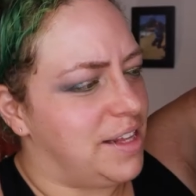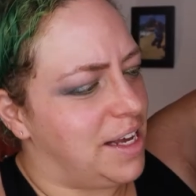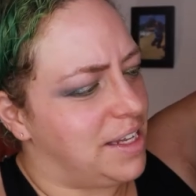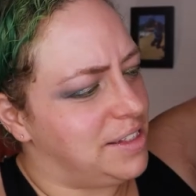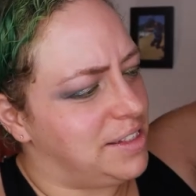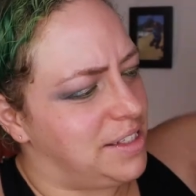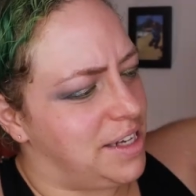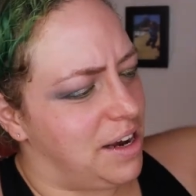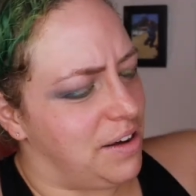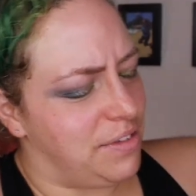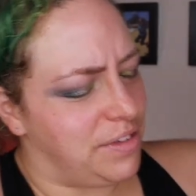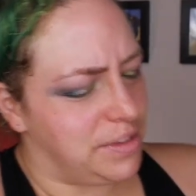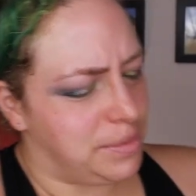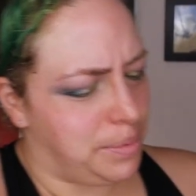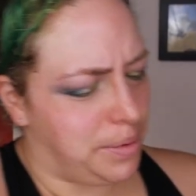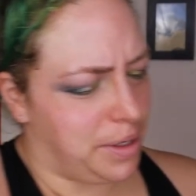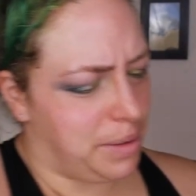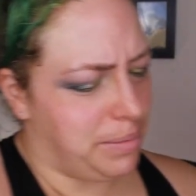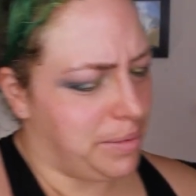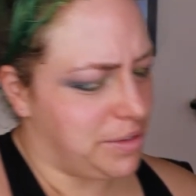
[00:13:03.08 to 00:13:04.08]
that stuff is
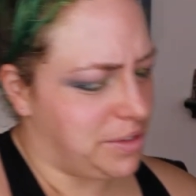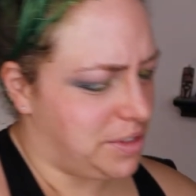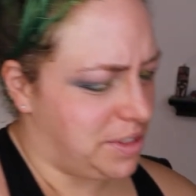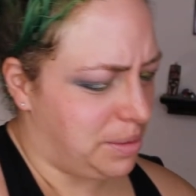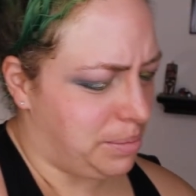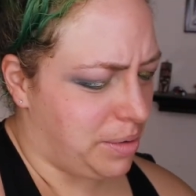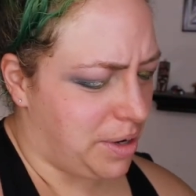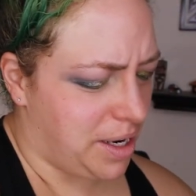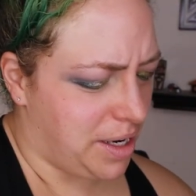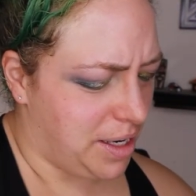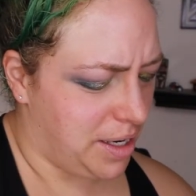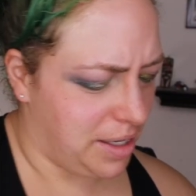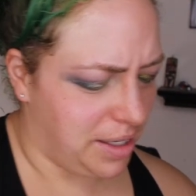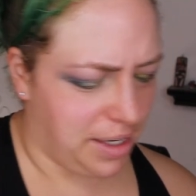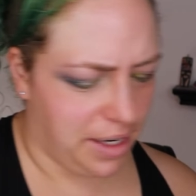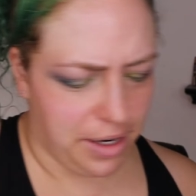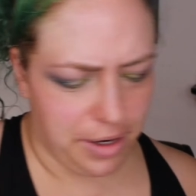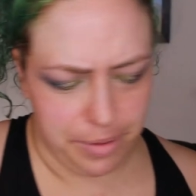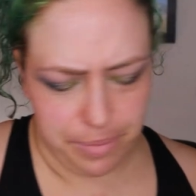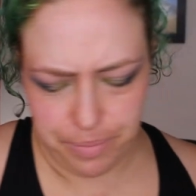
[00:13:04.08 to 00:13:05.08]
pretty much depotted in
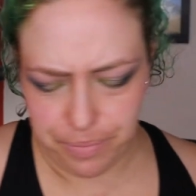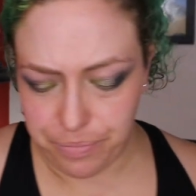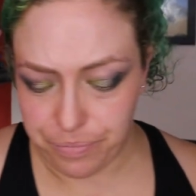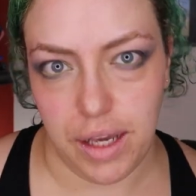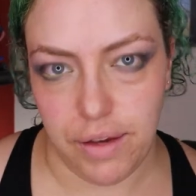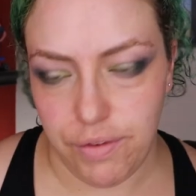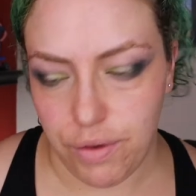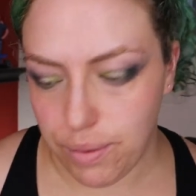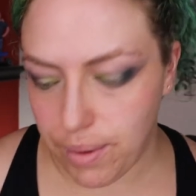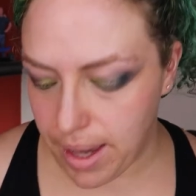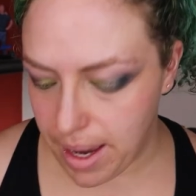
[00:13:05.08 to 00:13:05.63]
here if you